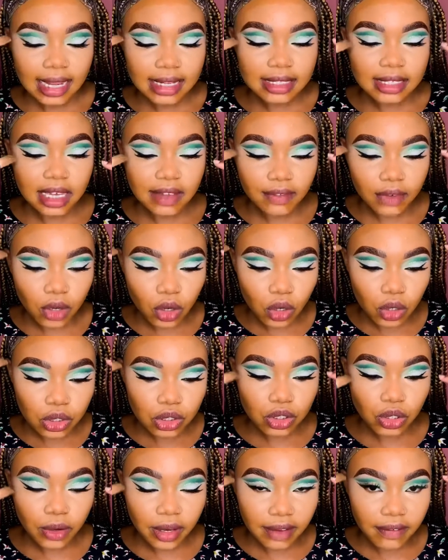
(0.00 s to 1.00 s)
to give a
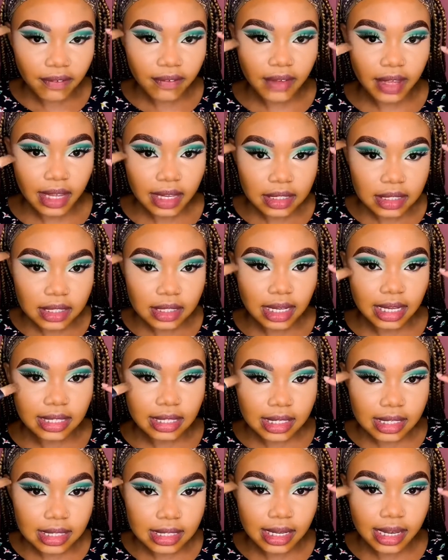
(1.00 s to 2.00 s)
contour effect at this
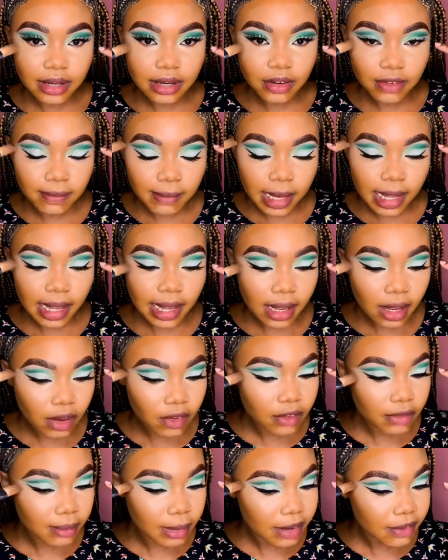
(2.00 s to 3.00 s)
side of
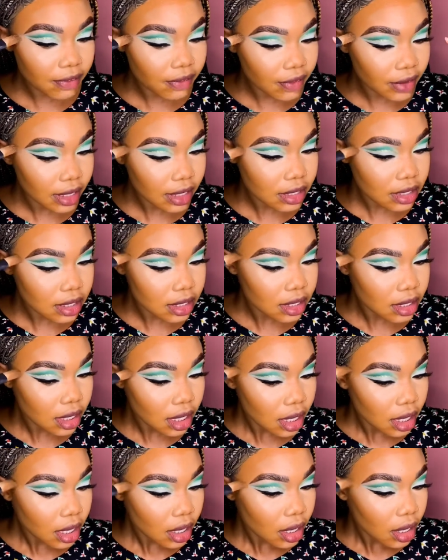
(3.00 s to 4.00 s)
my face,
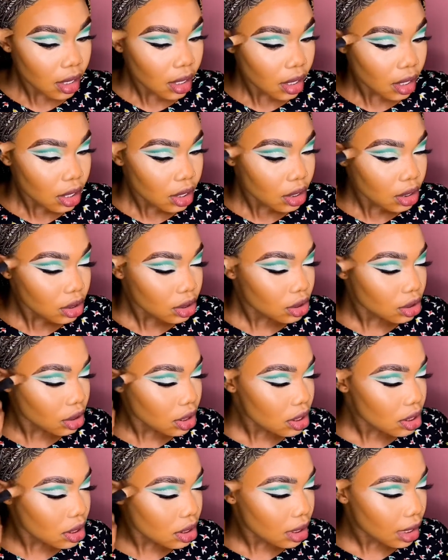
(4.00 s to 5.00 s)
just
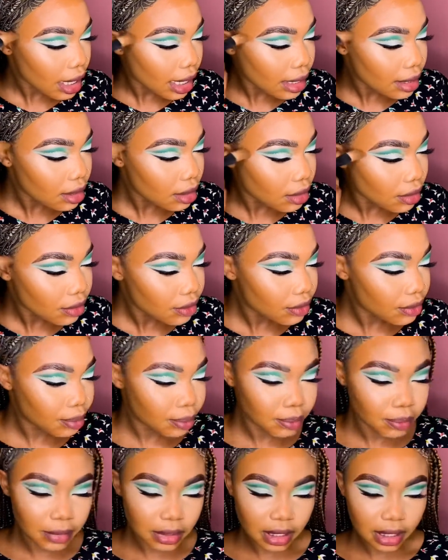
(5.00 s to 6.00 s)
to kind of,
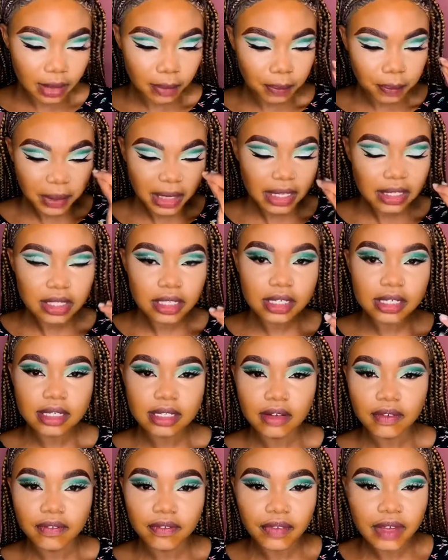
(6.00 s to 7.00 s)
it pinches the
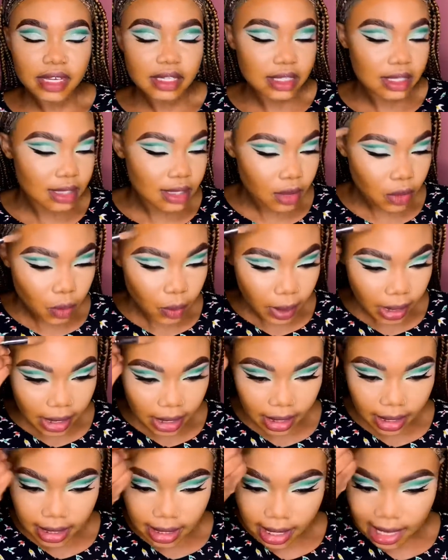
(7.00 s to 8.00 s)
face in a way,
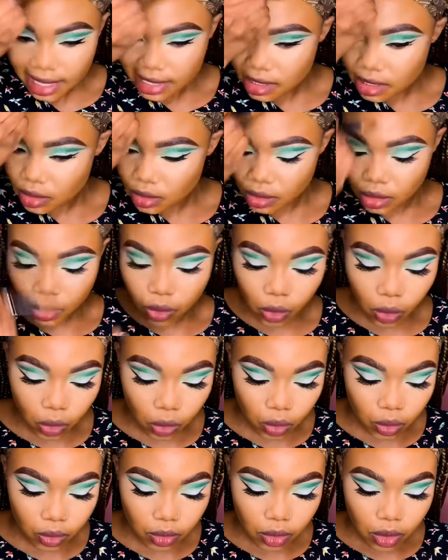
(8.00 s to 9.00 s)
it adds to the
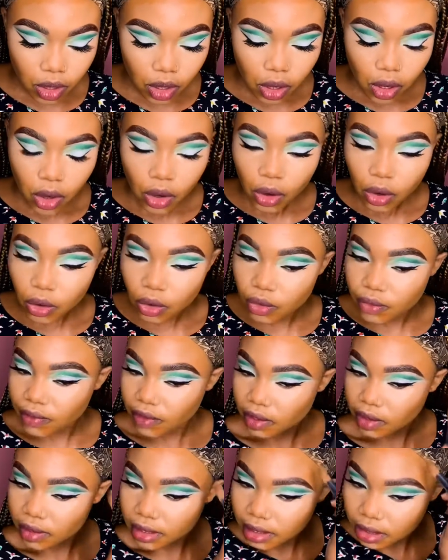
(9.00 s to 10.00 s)
whole overall
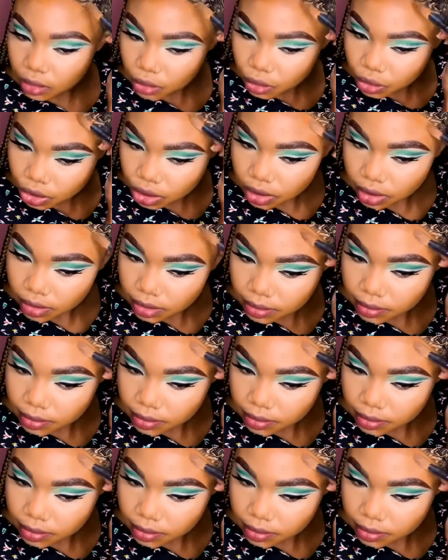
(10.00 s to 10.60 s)
illusion.